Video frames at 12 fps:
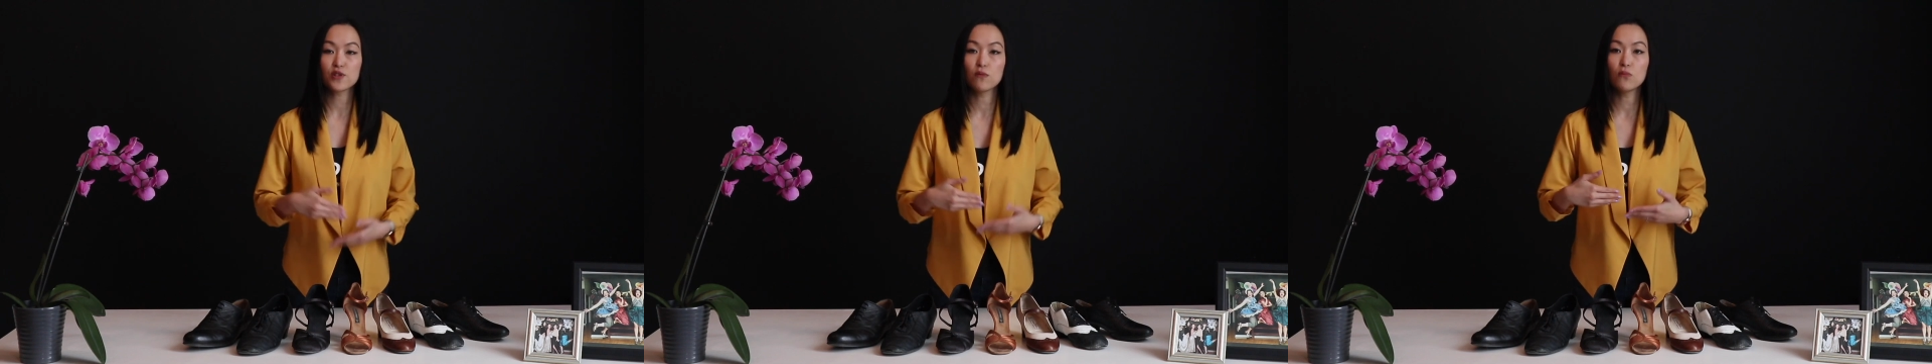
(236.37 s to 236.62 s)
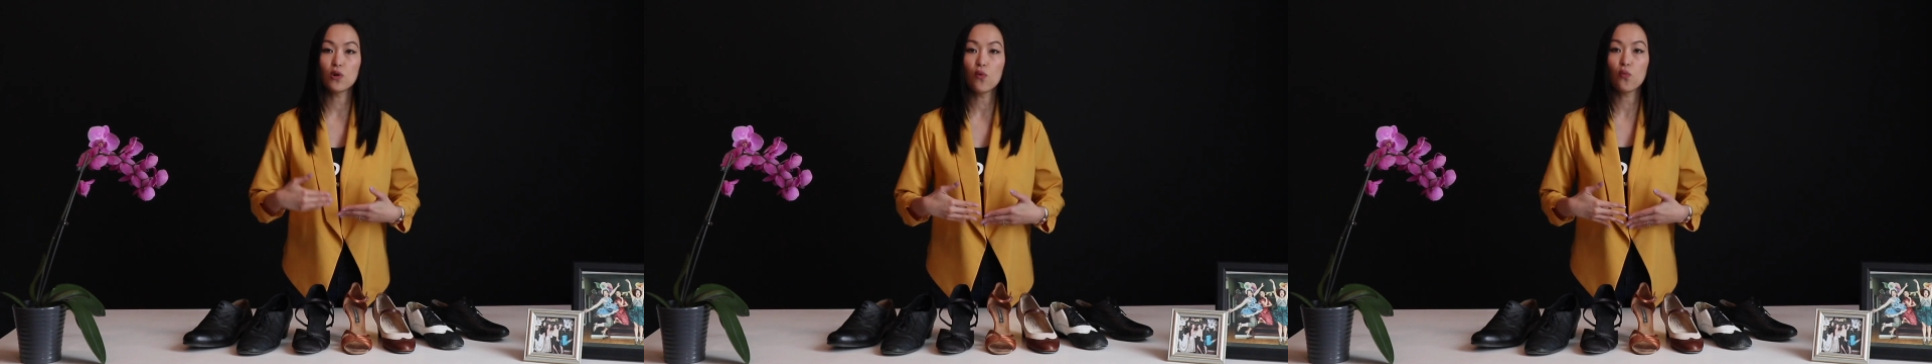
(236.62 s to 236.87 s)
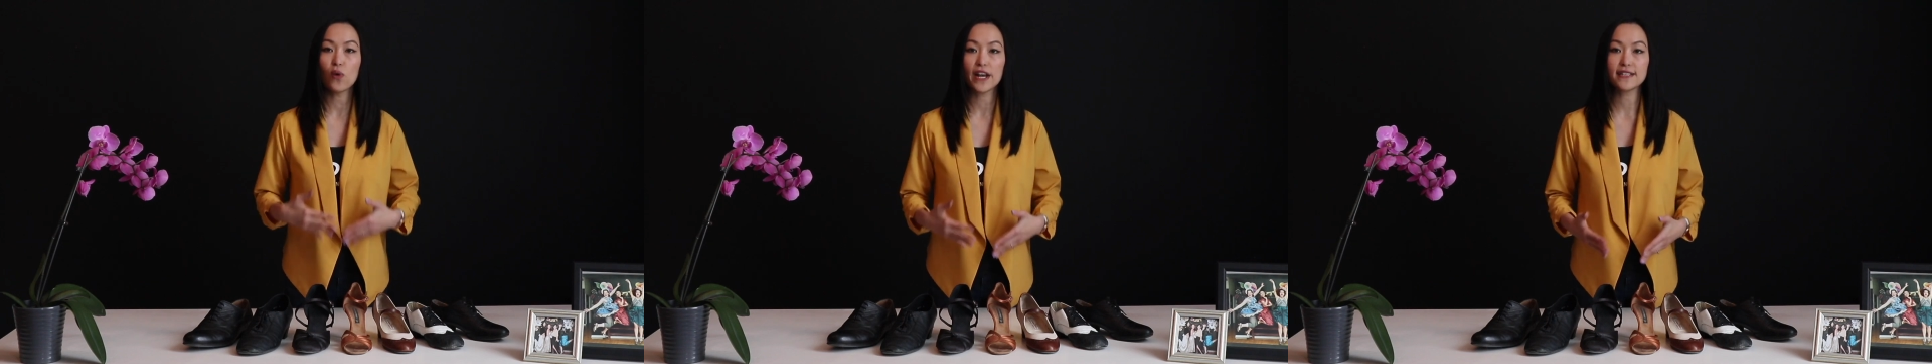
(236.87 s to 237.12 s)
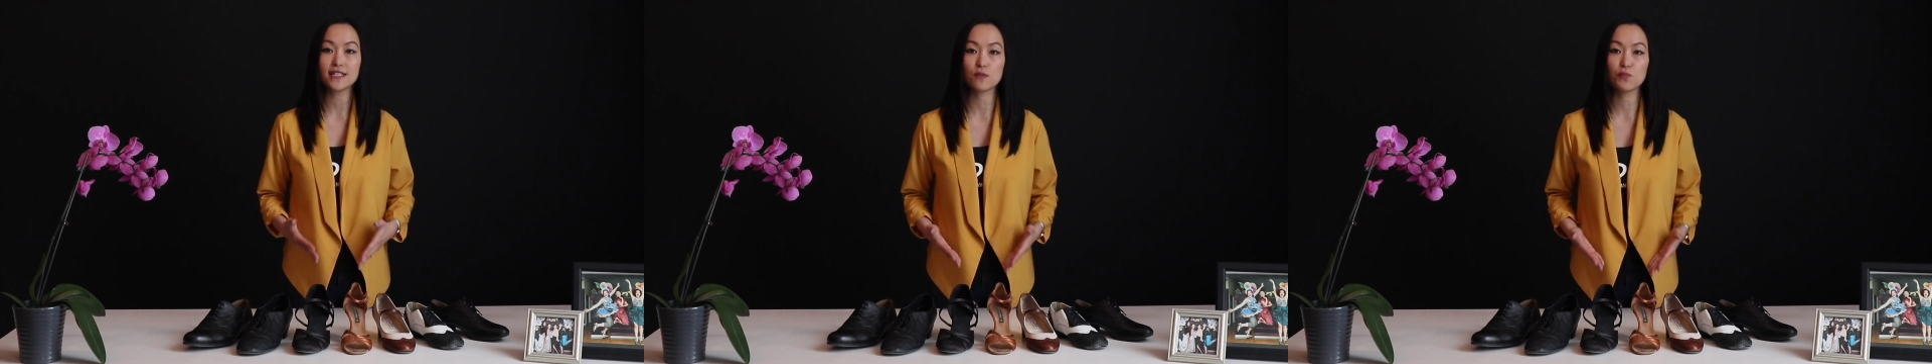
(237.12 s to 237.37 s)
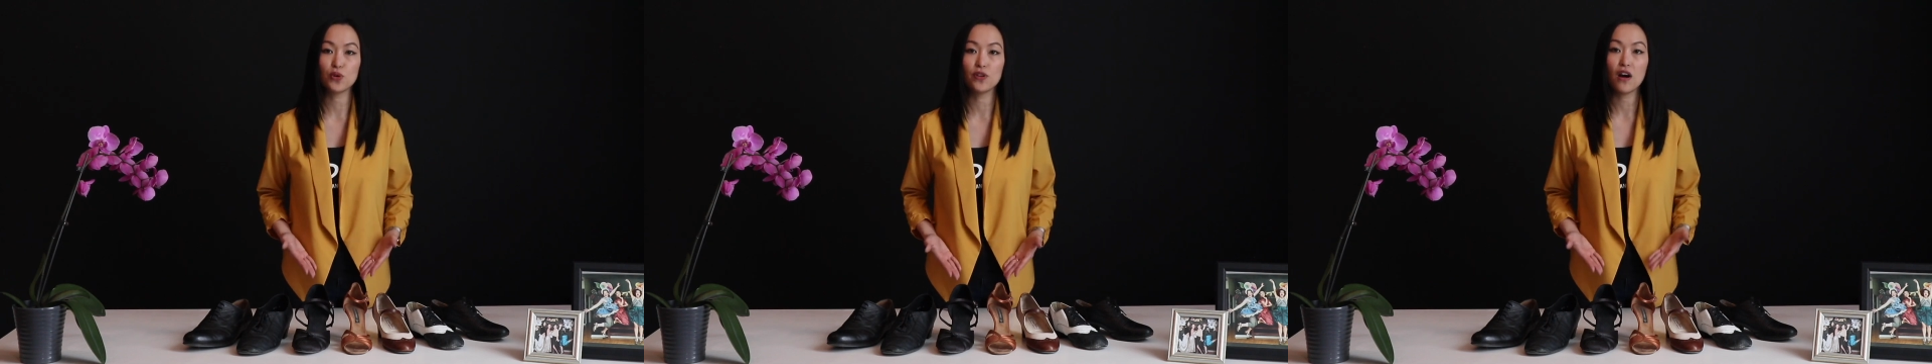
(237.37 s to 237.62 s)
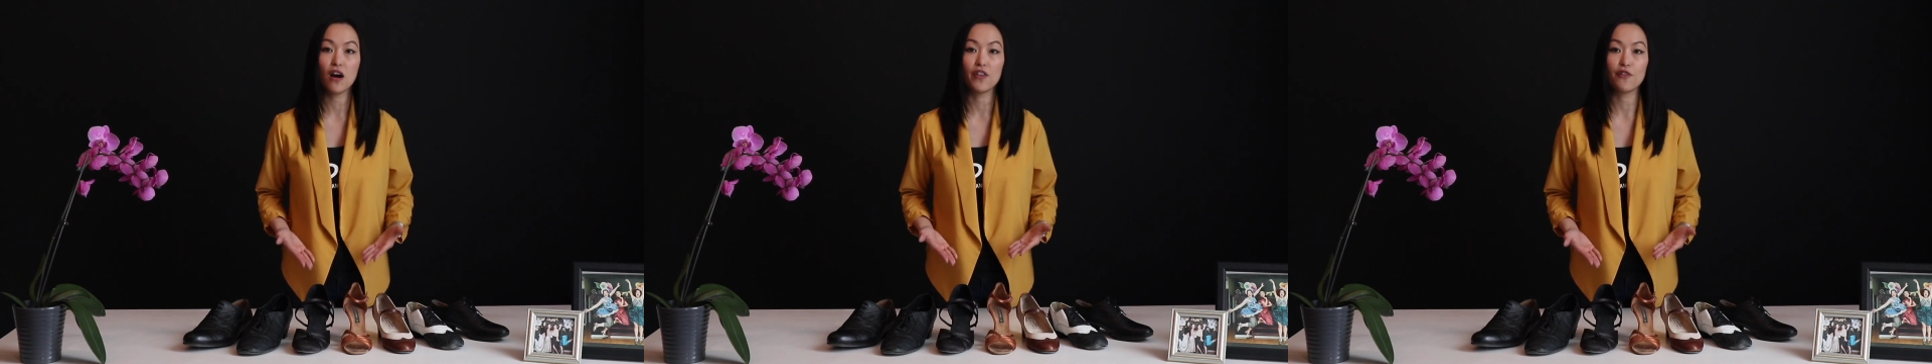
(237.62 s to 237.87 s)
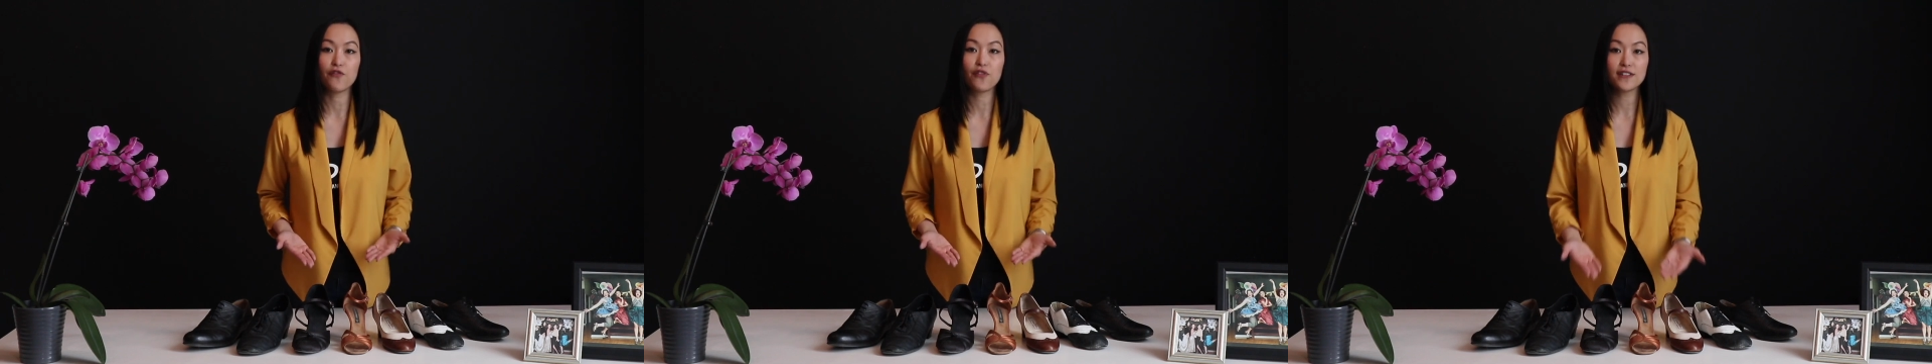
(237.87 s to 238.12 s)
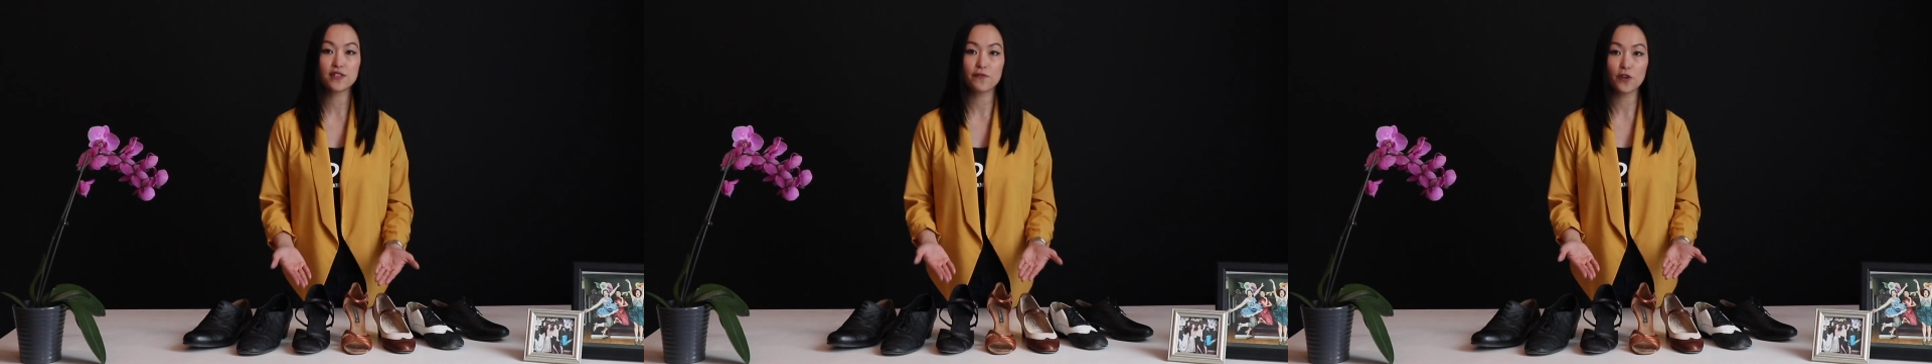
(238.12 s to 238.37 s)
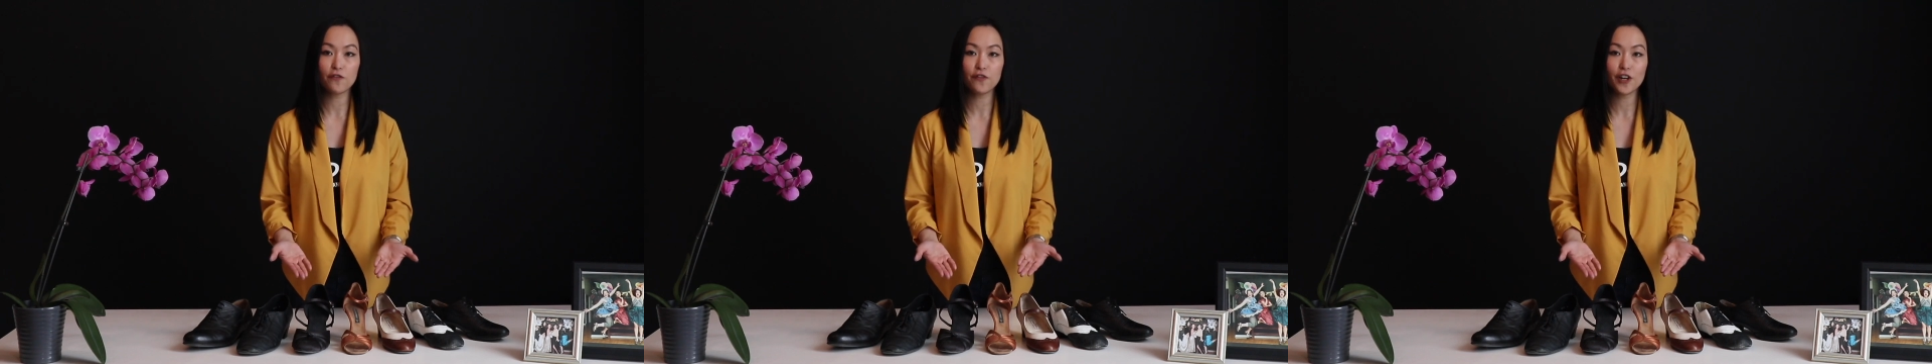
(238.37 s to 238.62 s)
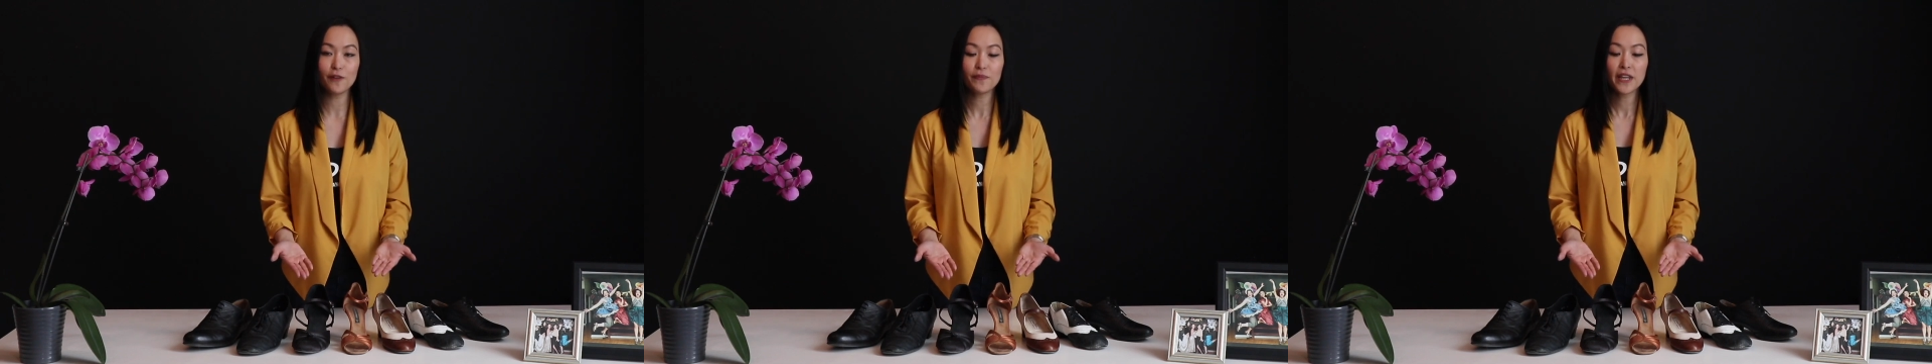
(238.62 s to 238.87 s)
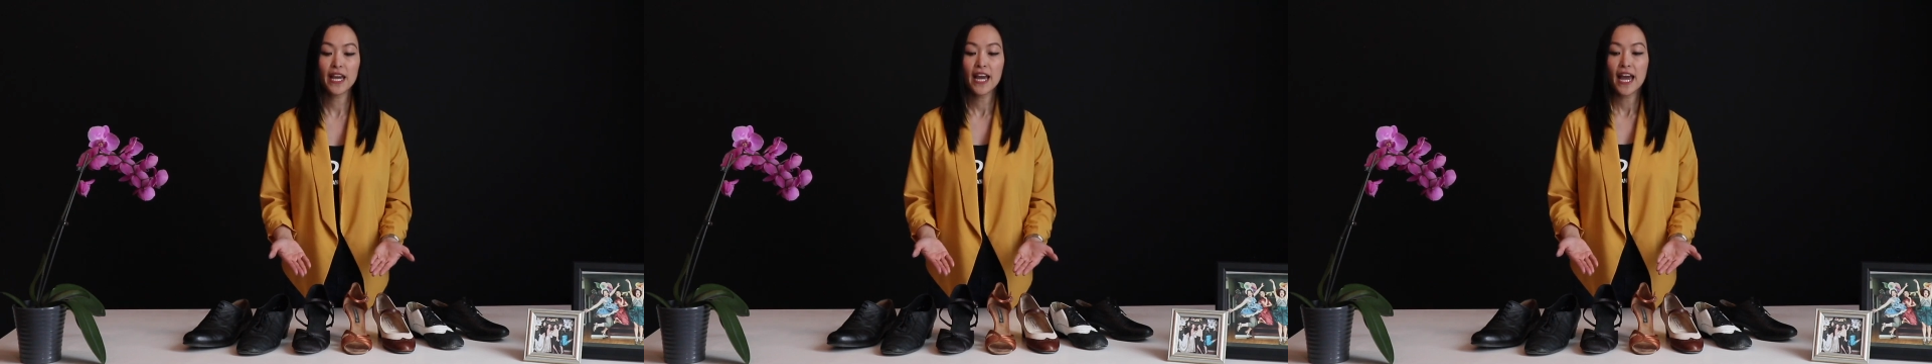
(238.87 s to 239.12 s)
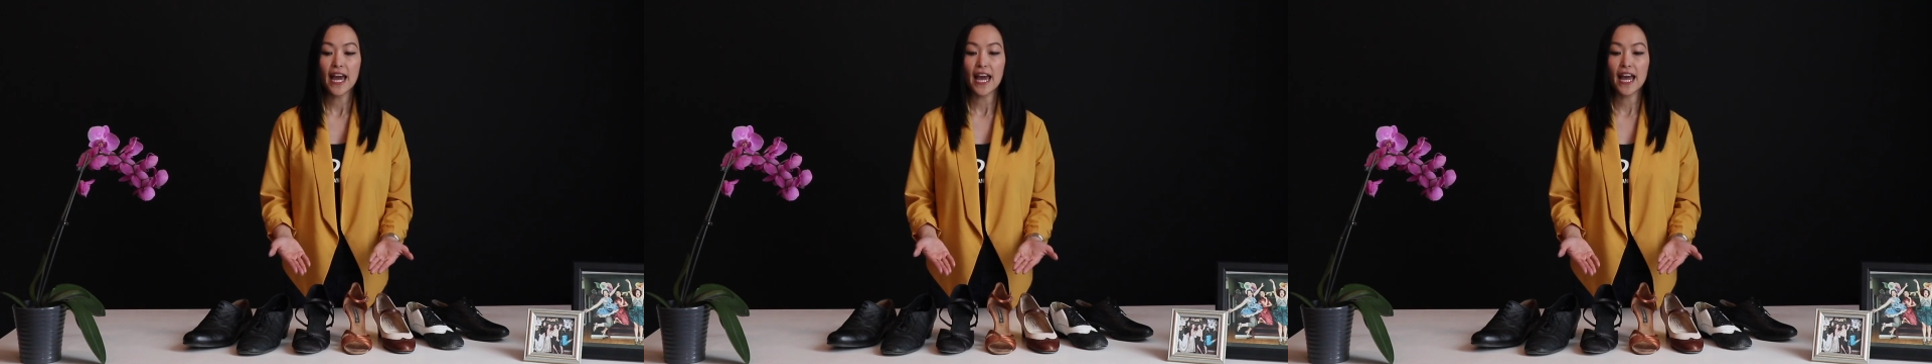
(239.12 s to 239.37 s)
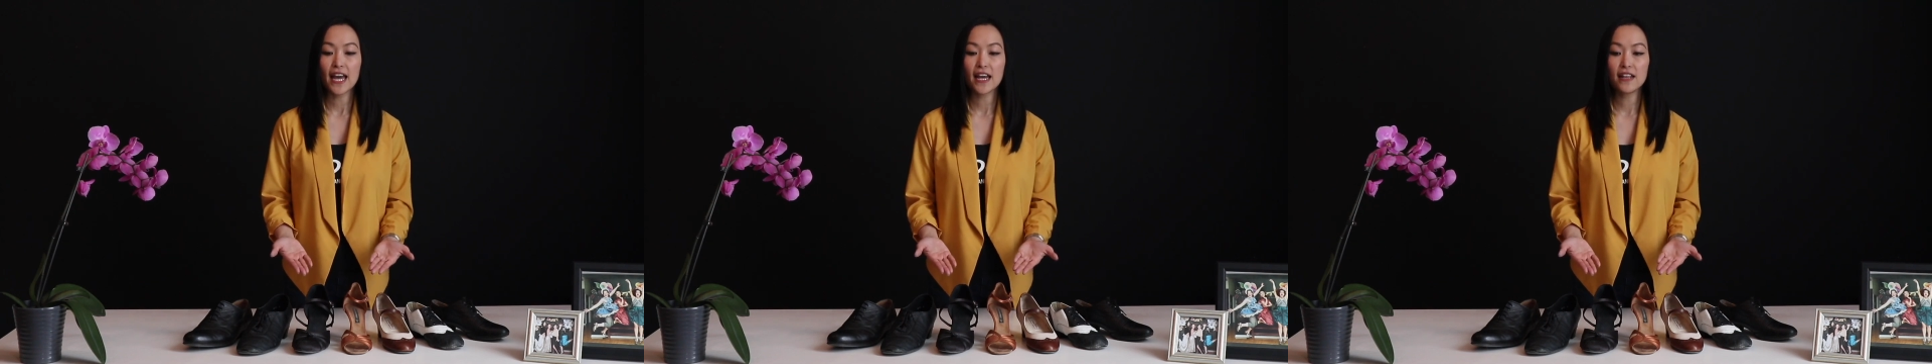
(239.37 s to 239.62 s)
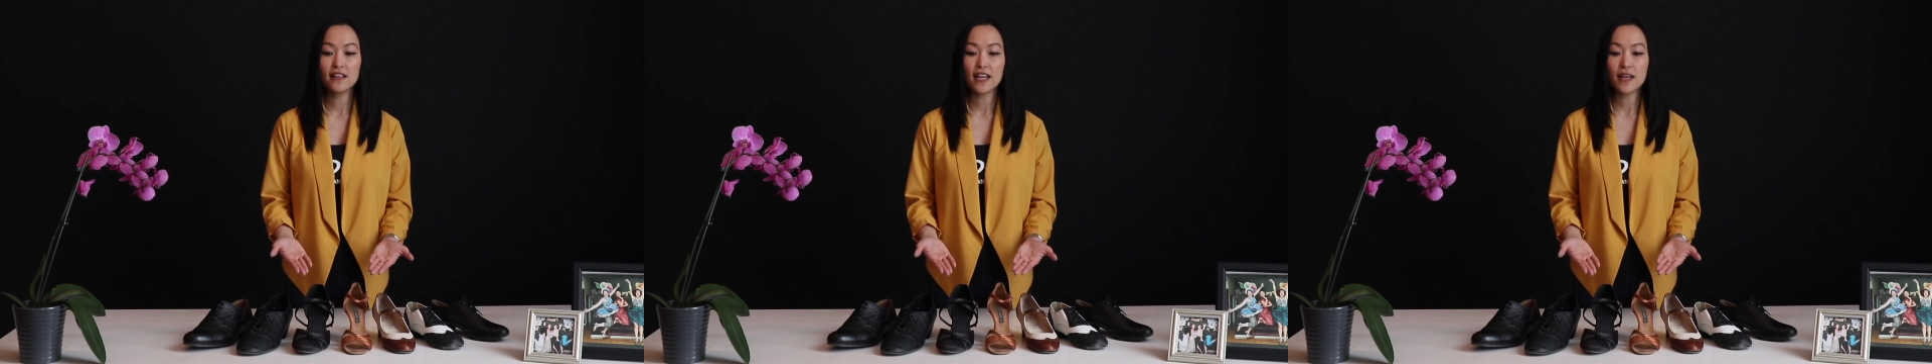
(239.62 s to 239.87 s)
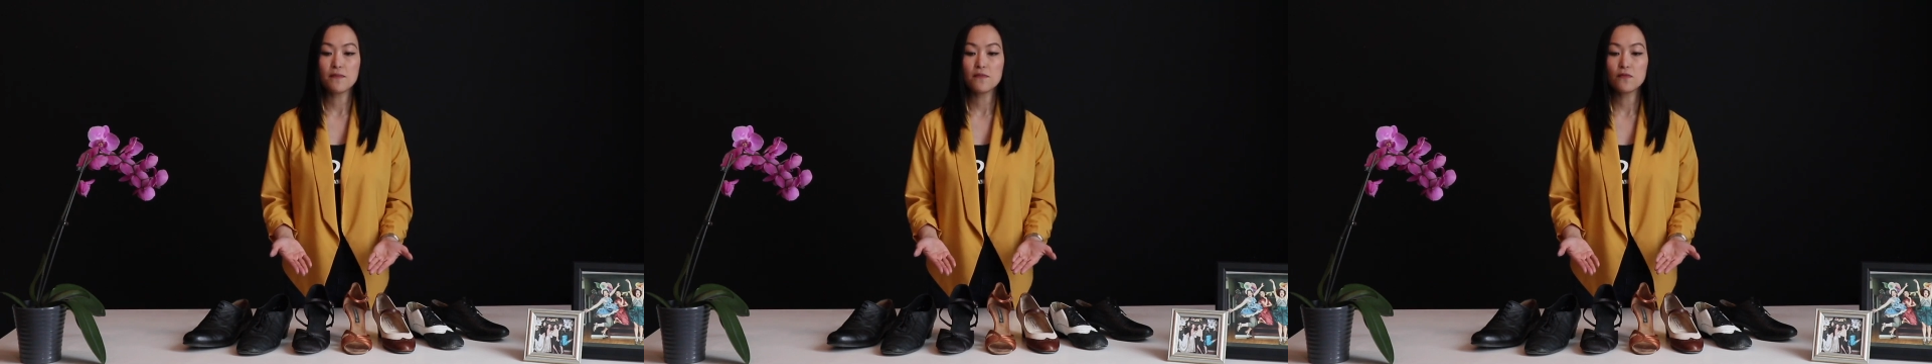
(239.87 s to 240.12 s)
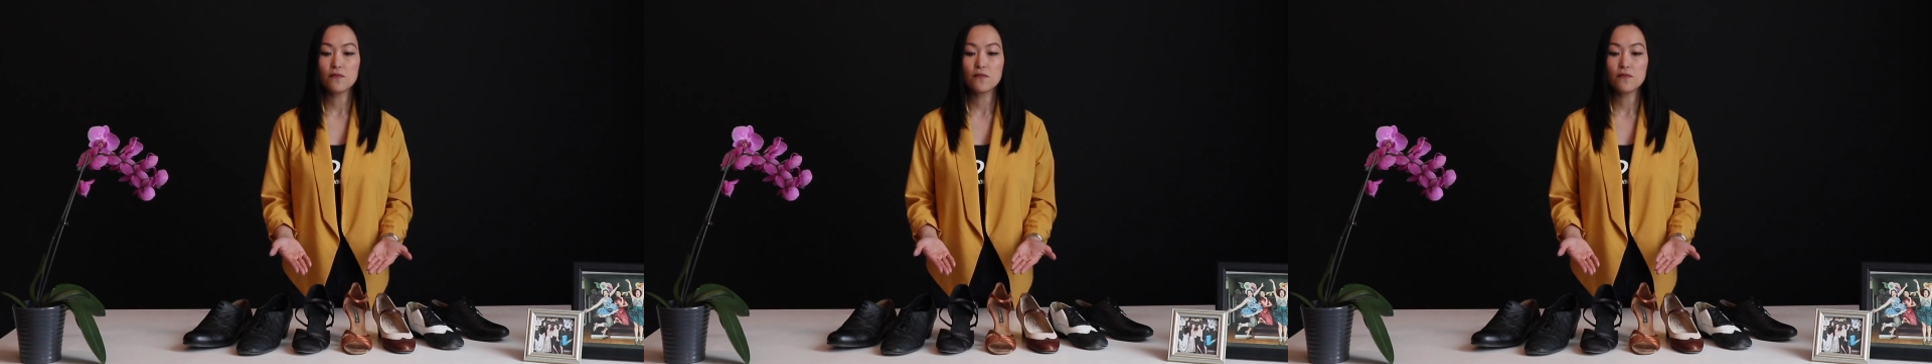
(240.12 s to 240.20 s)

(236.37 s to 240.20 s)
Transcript: so more weight is put on the front of your foot, and it